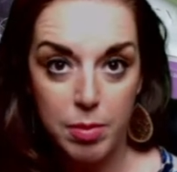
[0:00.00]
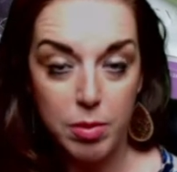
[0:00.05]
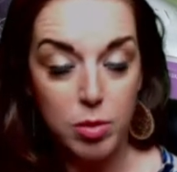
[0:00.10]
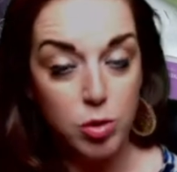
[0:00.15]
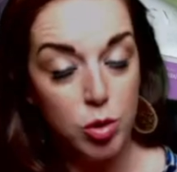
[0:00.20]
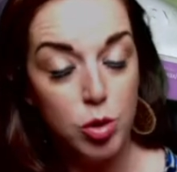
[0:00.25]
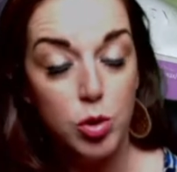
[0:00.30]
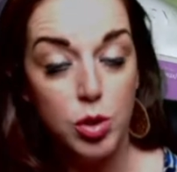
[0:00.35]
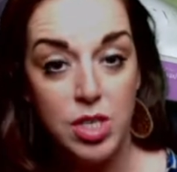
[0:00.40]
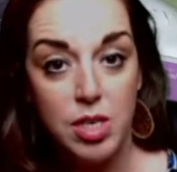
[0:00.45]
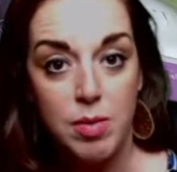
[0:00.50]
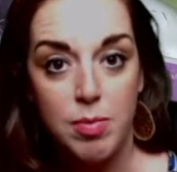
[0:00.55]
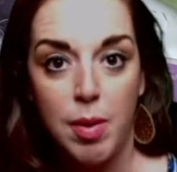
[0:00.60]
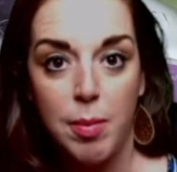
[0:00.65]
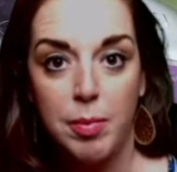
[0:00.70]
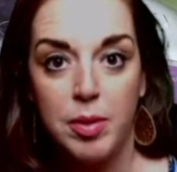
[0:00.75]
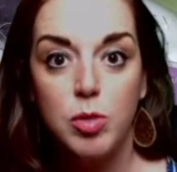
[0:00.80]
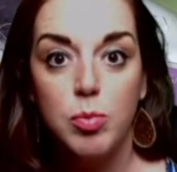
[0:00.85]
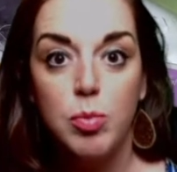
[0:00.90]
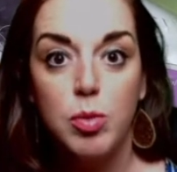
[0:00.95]
two team
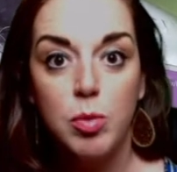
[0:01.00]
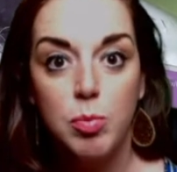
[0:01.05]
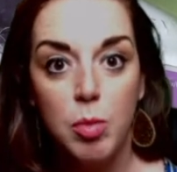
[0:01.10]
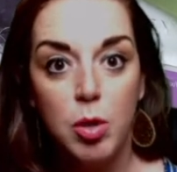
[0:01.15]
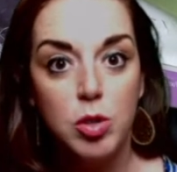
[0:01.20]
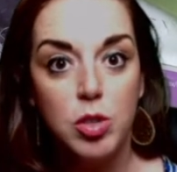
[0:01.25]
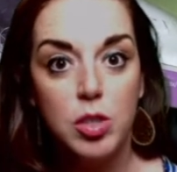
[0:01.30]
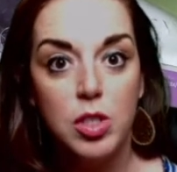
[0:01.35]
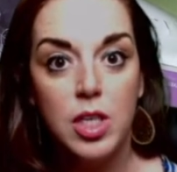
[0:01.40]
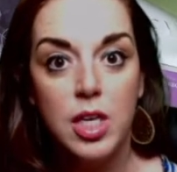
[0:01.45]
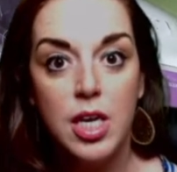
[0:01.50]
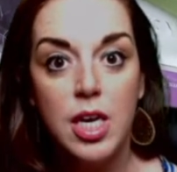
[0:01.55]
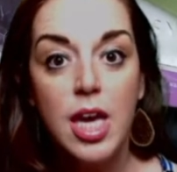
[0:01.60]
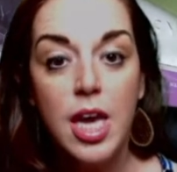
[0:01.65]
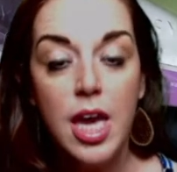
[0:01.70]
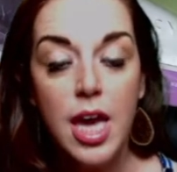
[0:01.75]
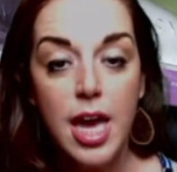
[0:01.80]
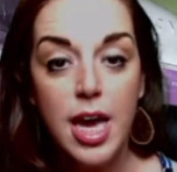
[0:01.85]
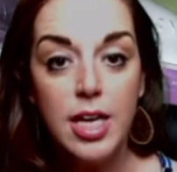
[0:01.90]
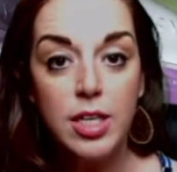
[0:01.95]
members, but mostly
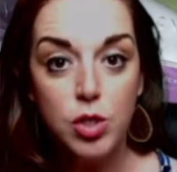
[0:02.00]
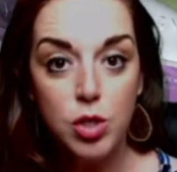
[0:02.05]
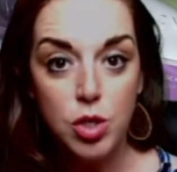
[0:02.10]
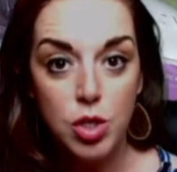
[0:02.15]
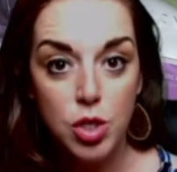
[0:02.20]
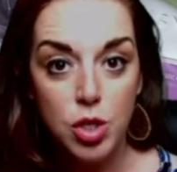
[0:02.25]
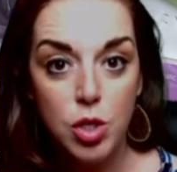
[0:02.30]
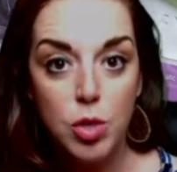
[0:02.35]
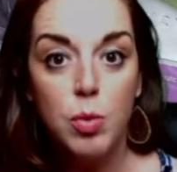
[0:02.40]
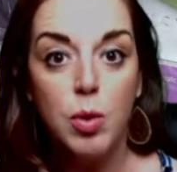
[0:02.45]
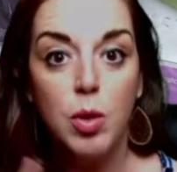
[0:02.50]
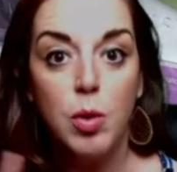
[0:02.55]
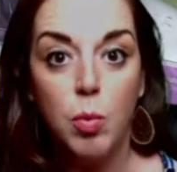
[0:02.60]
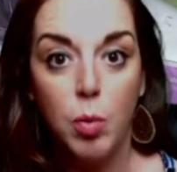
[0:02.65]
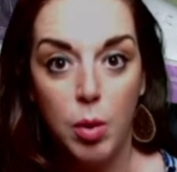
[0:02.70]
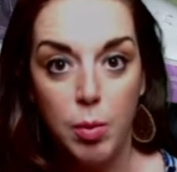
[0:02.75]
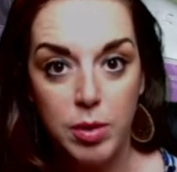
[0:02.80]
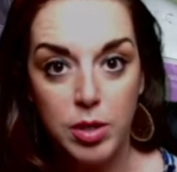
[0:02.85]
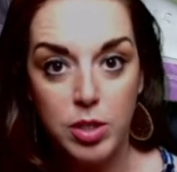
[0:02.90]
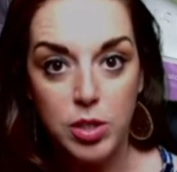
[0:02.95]
it's you and
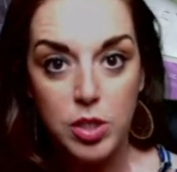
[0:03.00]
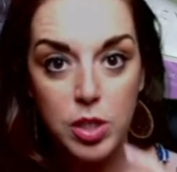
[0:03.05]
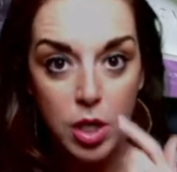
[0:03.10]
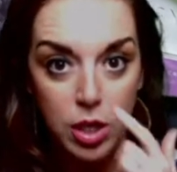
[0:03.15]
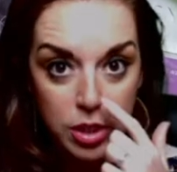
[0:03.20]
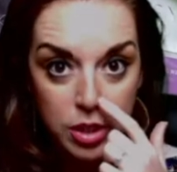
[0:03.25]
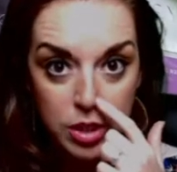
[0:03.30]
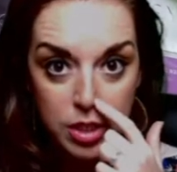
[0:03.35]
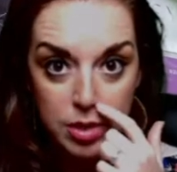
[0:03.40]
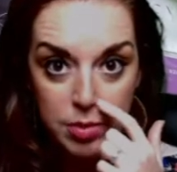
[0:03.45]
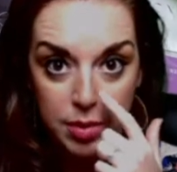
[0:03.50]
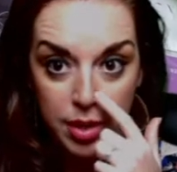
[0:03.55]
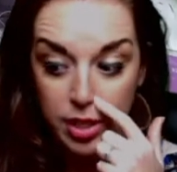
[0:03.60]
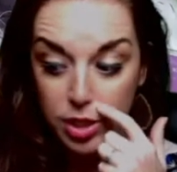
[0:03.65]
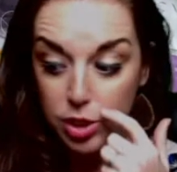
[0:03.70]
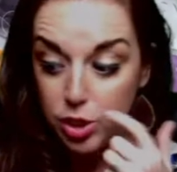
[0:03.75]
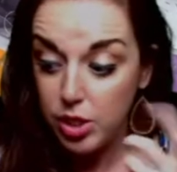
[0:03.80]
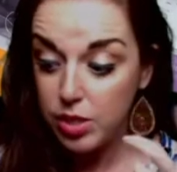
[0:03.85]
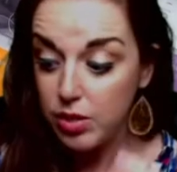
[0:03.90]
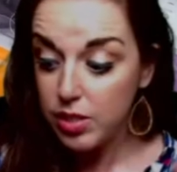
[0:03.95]
one person on your team that
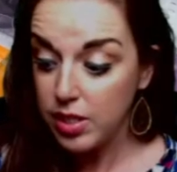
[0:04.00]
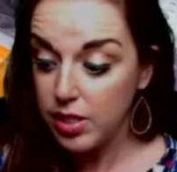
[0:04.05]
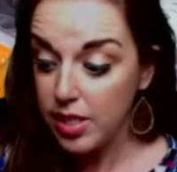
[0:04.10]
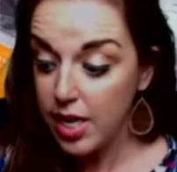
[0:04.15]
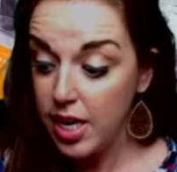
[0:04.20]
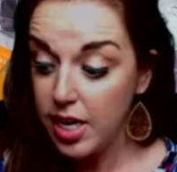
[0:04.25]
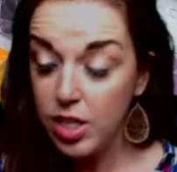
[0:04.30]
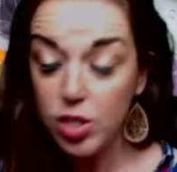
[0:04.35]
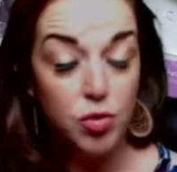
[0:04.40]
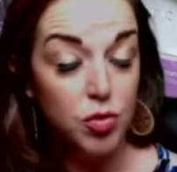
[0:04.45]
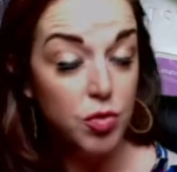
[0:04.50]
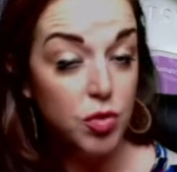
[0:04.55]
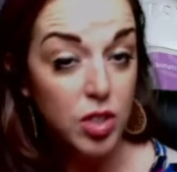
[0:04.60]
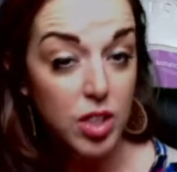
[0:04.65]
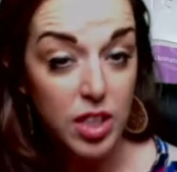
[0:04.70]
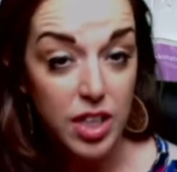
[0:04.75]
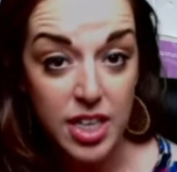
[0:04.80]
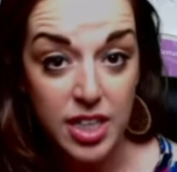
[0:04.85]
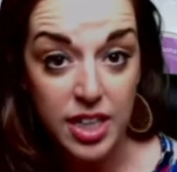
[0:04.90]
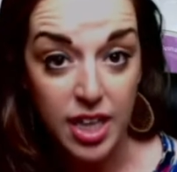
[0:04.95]
achieves this. And it's
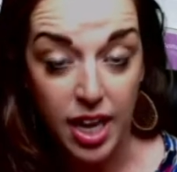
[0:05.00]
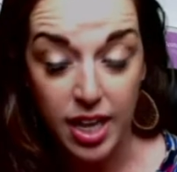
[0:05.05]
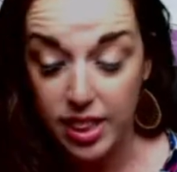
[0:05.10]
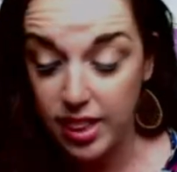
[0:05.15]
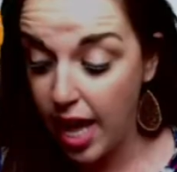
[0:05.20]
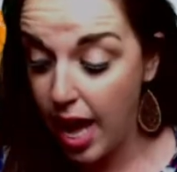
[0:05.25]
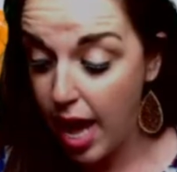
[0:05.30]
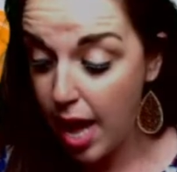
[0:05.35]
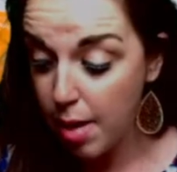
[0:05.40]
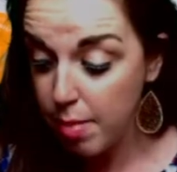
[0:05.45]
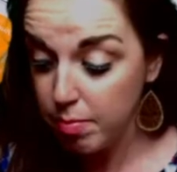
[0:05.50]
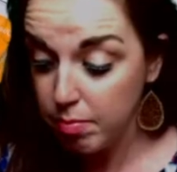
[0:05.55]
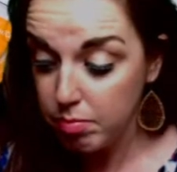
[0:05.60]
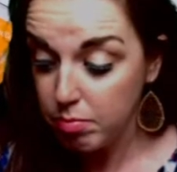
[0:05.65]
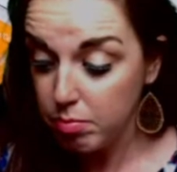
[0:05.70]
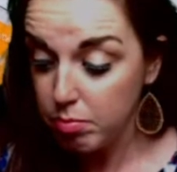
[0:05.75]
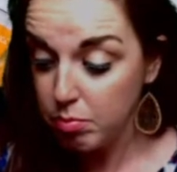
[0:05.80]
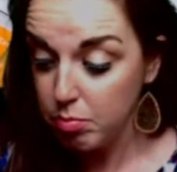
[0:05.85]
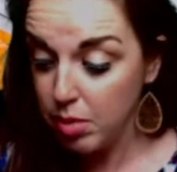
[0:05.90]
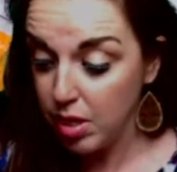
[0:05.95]
really not that
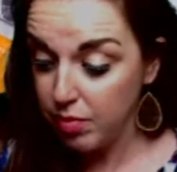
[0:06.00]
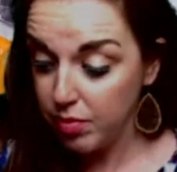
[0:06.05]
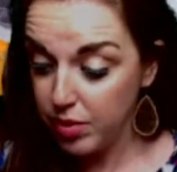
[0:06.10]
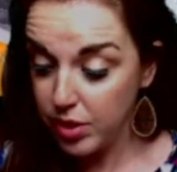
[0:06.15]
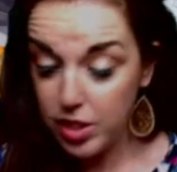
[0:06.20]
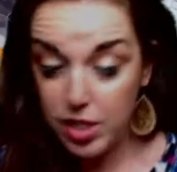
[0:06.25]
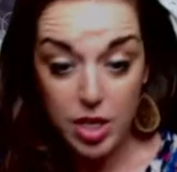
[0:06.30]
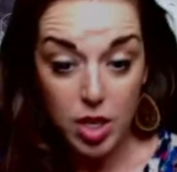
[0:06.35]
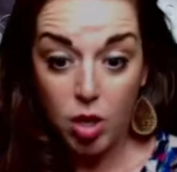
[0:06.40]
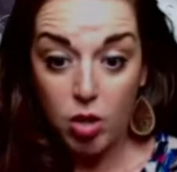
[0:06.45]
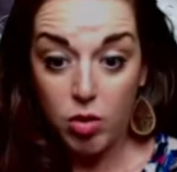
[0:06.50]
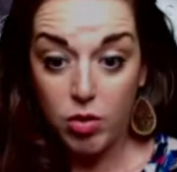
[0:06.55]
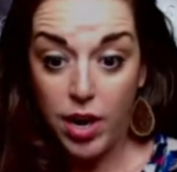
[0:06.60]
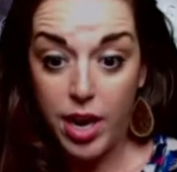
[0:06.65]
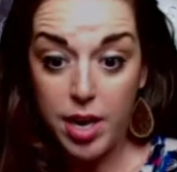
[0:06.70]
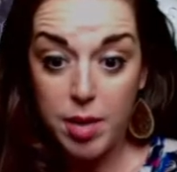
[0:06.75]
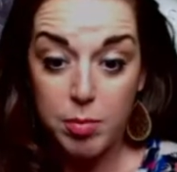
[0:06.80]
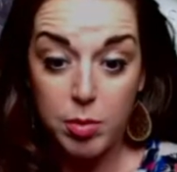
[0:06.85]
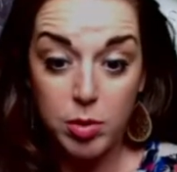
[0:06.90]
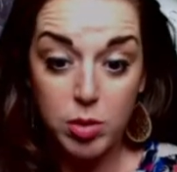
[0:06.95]
big of a deal,
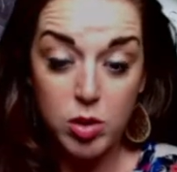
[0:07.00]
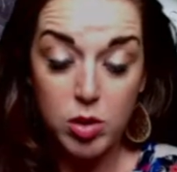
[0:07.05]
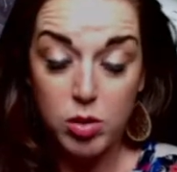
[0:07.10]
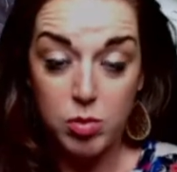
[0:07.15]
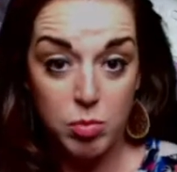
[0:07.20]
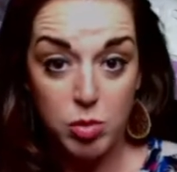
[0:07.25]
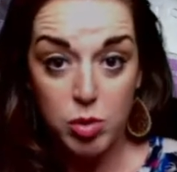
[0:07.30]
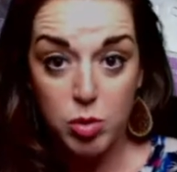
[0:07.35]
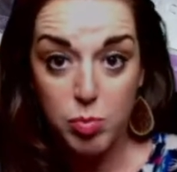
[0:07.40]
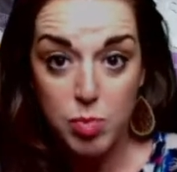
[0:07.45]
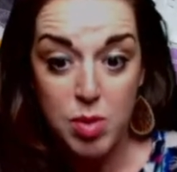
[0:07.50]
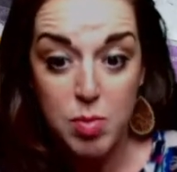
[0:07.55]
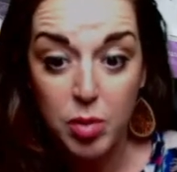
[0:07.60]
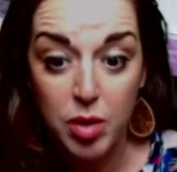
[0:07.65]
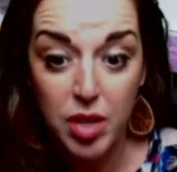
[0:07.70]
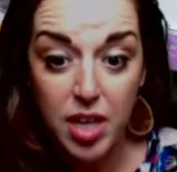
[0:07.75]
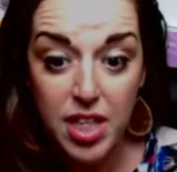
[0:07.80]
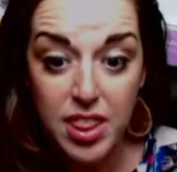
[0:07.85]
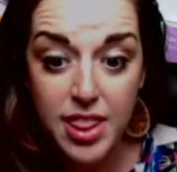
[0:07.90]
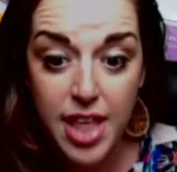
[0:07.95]
right? Most people
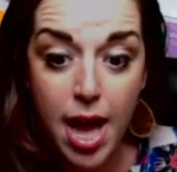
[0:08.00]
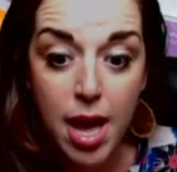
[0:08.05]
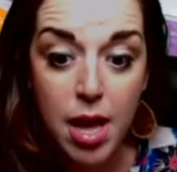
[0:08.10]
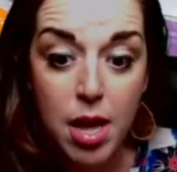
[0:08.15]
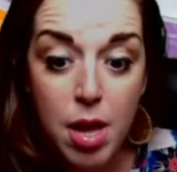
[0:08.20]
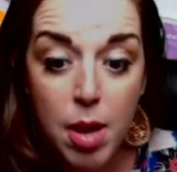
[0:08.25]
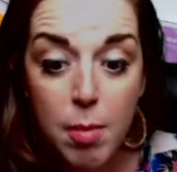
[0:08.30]
get that.